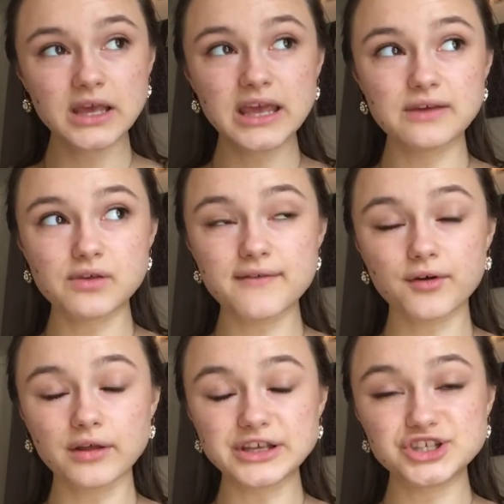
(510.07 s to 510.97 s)
if you have a
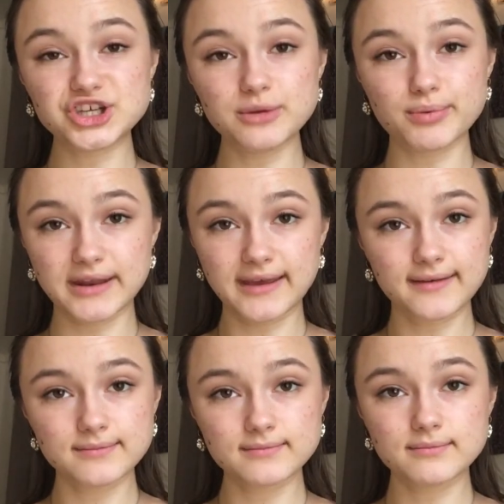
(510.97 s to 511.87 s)
really cheap knit,
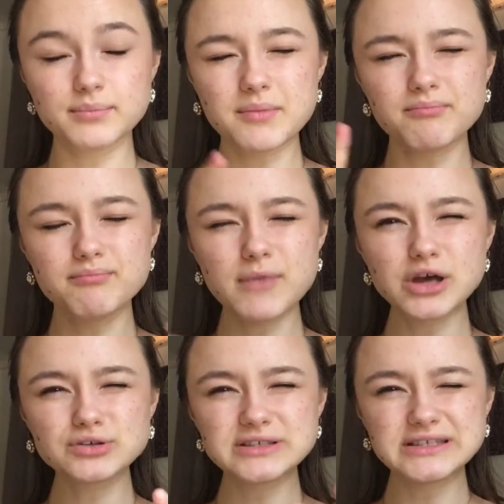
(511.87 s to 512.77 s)
but
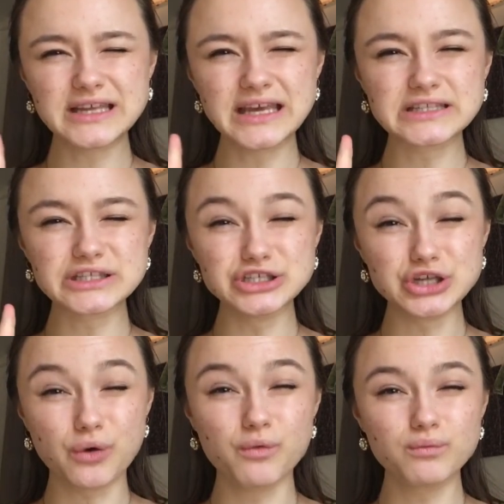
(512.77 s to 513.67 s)
most knits
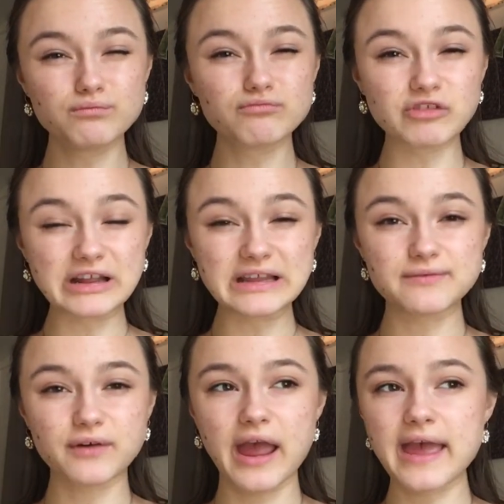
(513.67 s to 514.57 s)
don't really
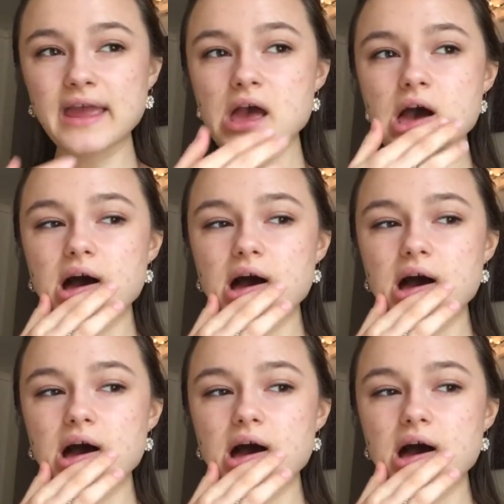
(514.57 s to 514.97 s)
fray.